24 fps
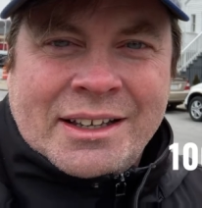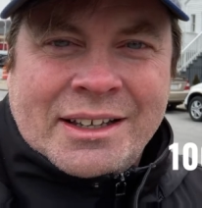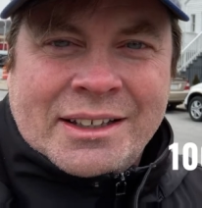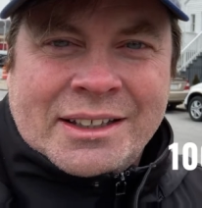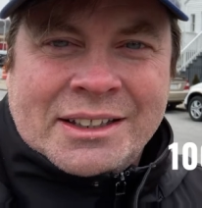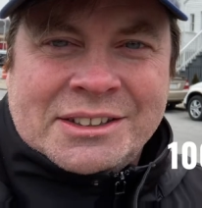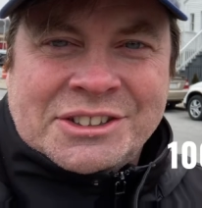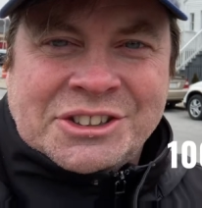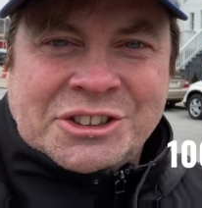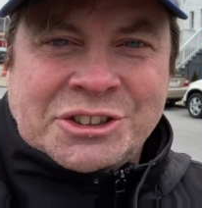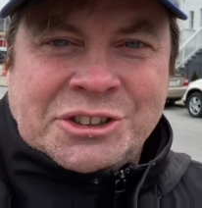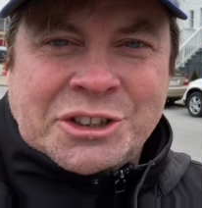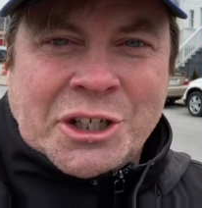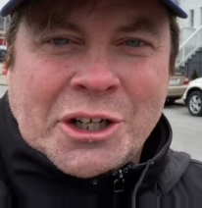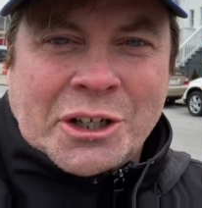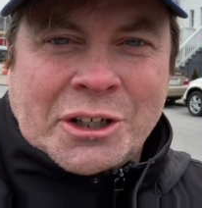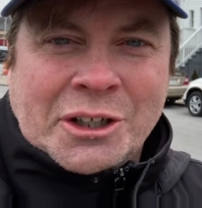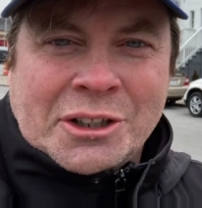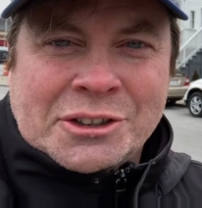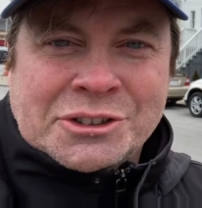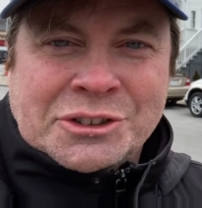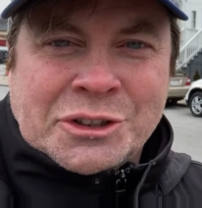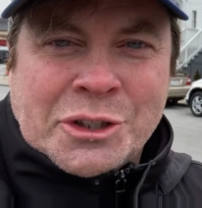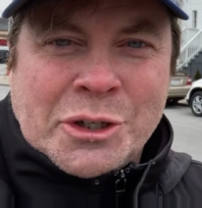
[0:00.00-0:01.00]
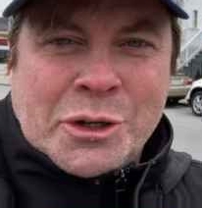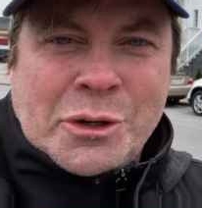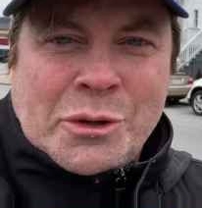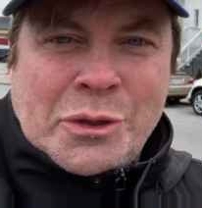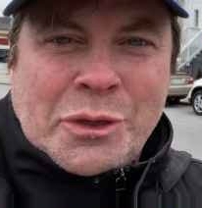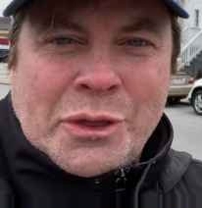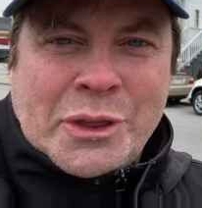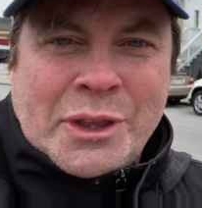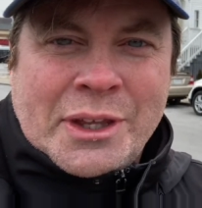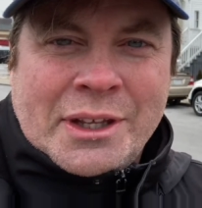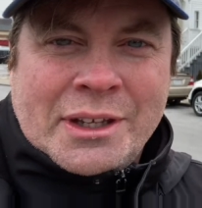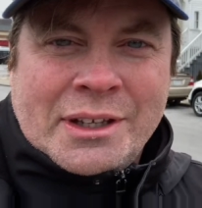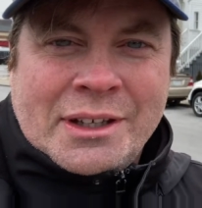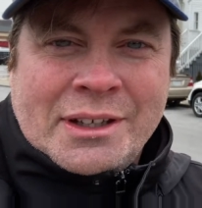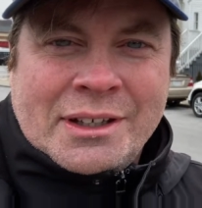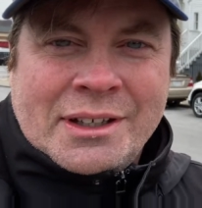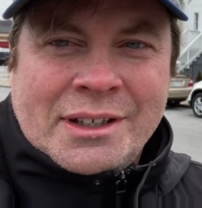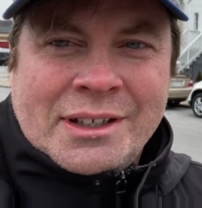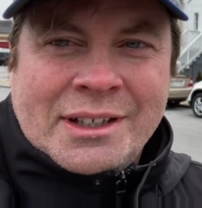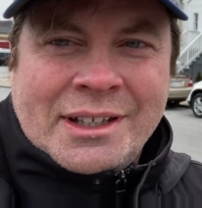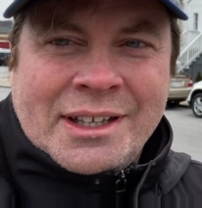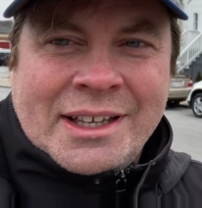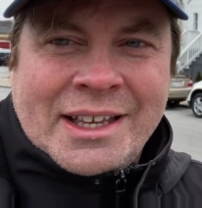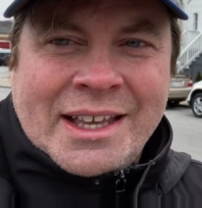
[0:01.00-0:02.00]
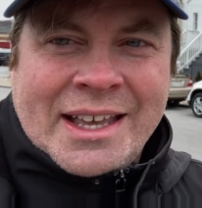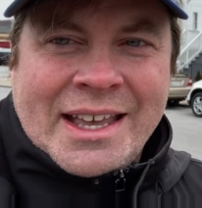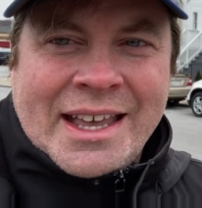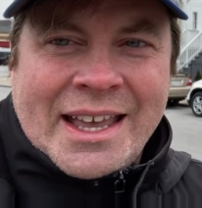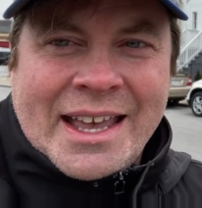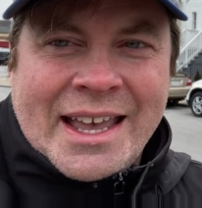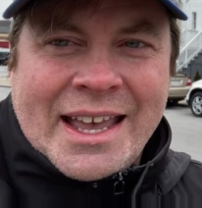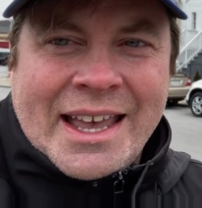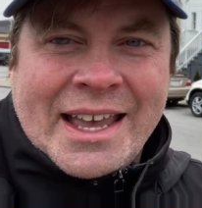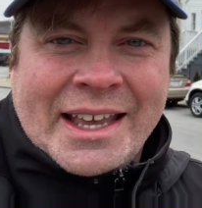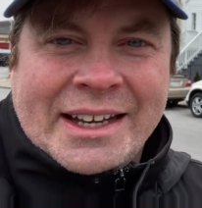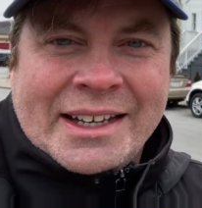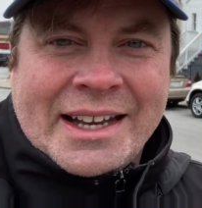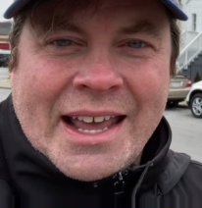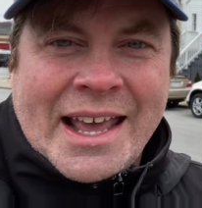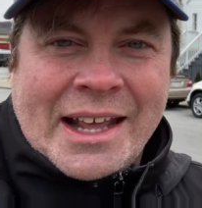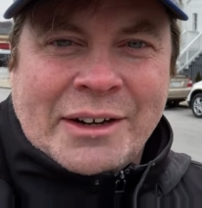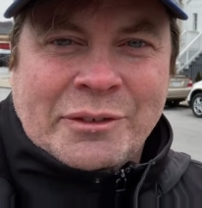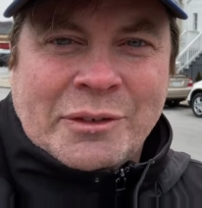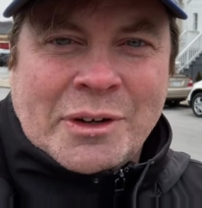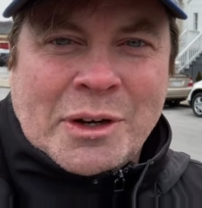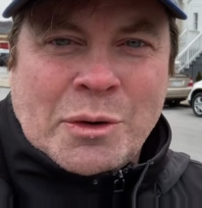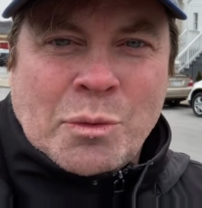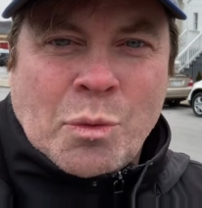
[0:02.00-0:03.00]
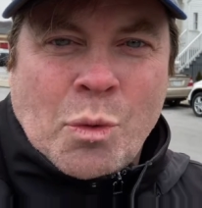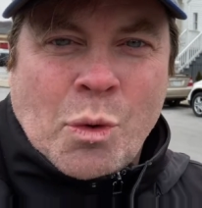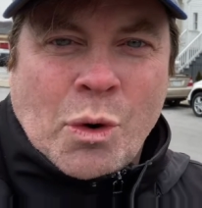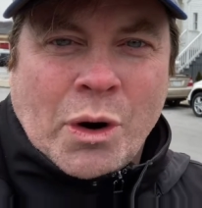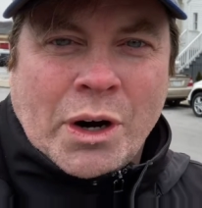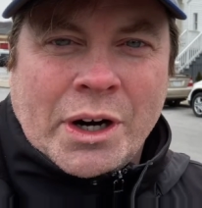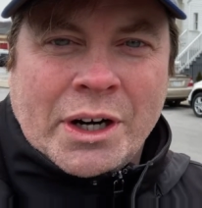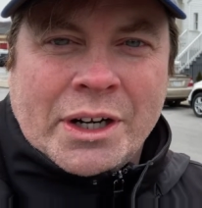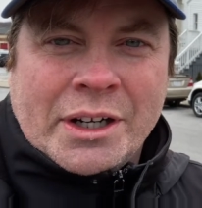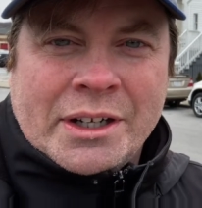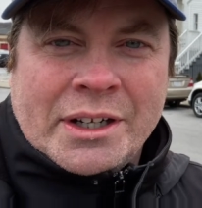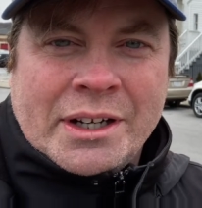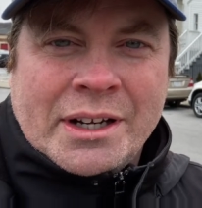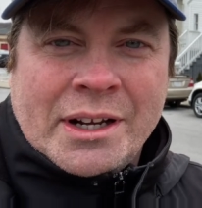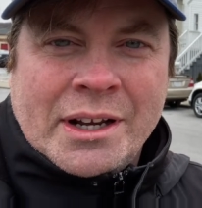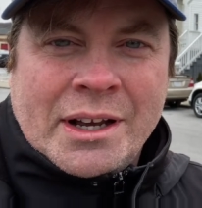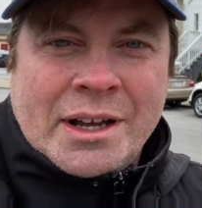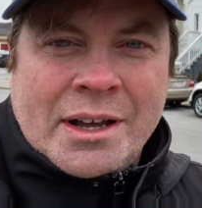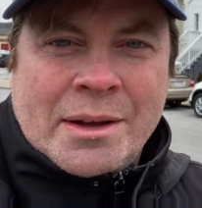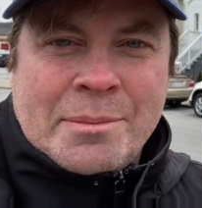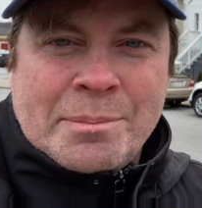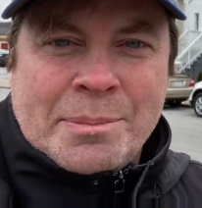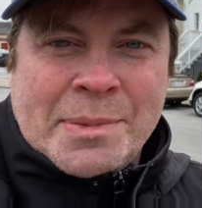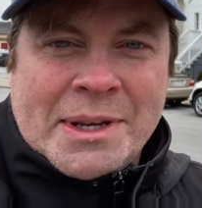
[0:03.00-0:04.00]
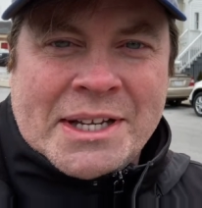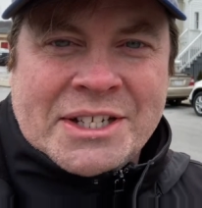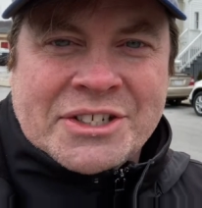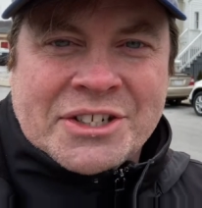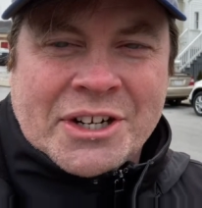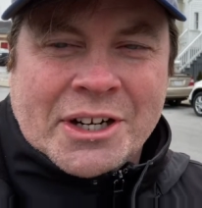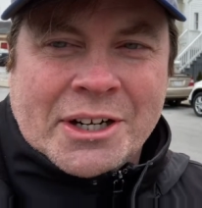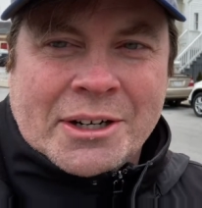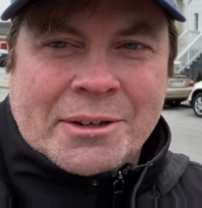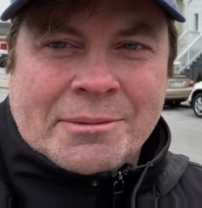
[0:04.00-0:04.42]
Sojourner Truth, and Henry Ward Beecher.